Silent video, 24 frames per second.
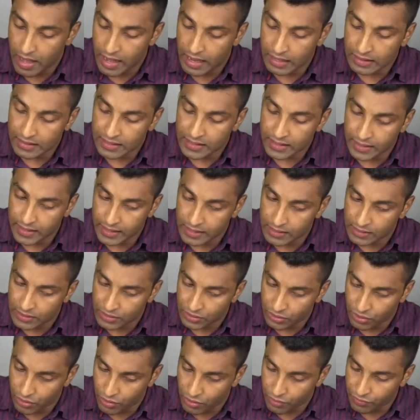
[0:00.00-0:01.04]

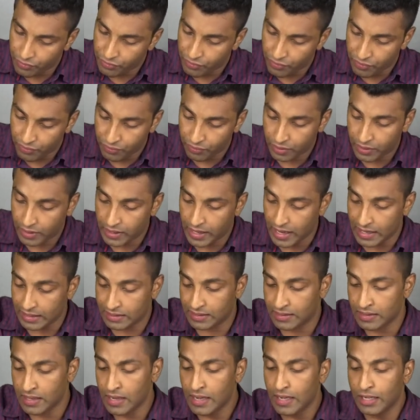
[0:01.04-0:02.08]
incidence of
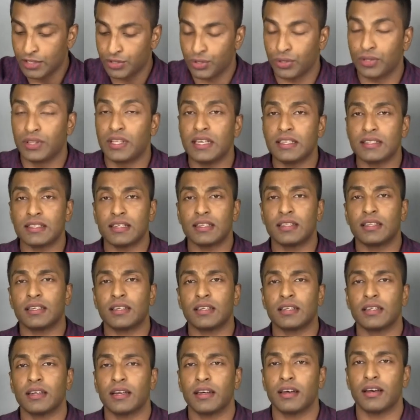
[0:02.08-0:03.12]
tax. So these are
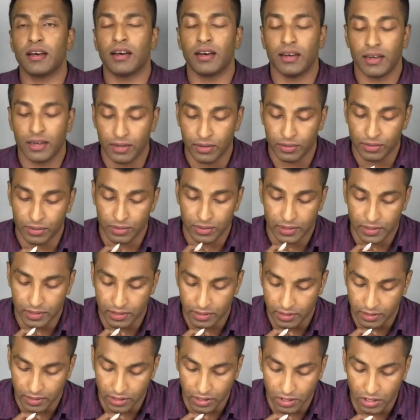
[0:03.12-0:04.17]
the
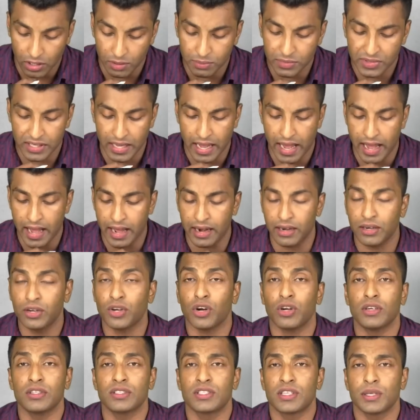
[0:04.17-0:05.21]
terms and
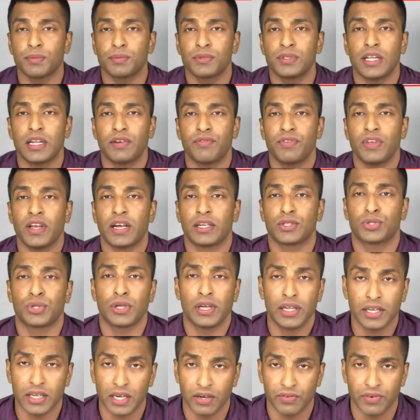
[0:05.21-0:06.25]
concepts that we
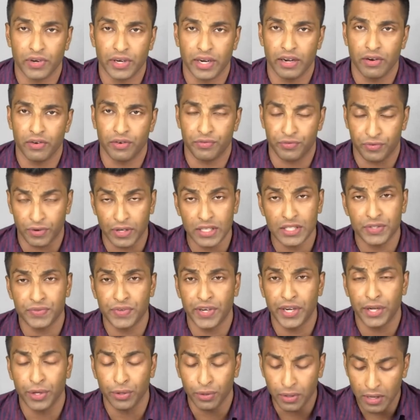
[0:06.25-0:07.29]
actually covered in our first
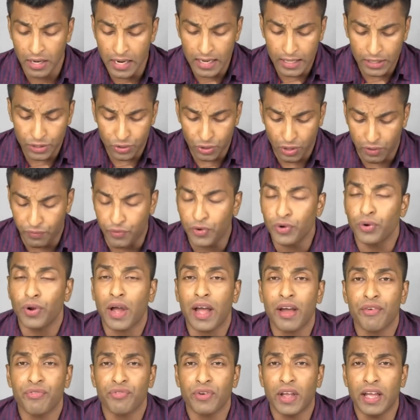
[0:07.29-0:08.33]
video. So if you
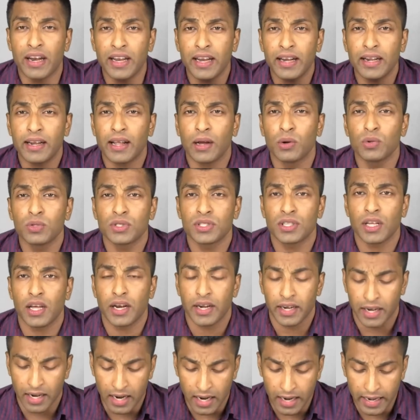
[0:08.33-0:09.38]
have any doubts
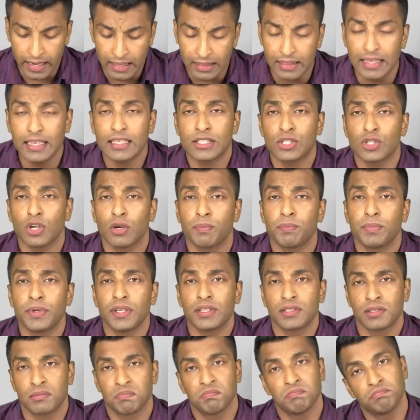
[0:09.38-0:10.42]
regarding these
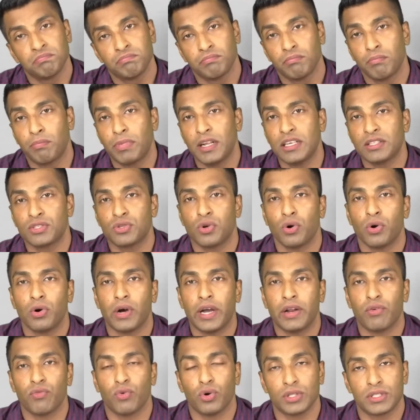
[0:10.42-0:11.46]
topics, please
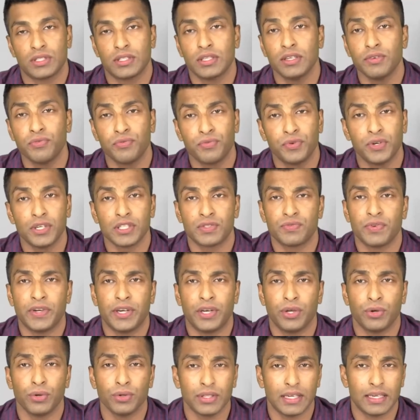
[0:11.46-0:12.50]
go and watch the first
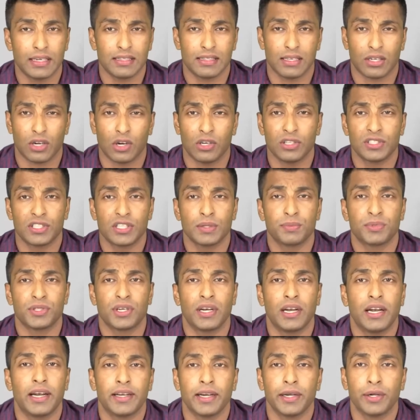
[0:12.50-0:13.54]
video, that is the concepts
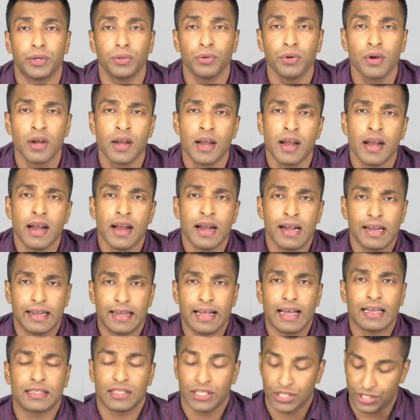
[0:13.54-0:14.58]
related to
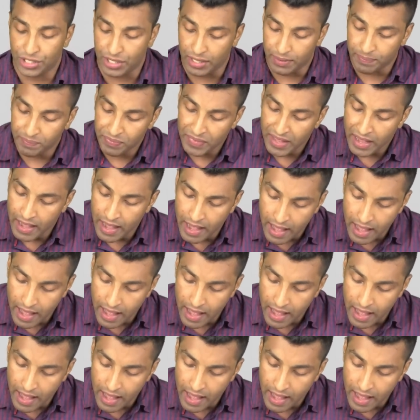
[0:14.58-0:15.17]
taxation.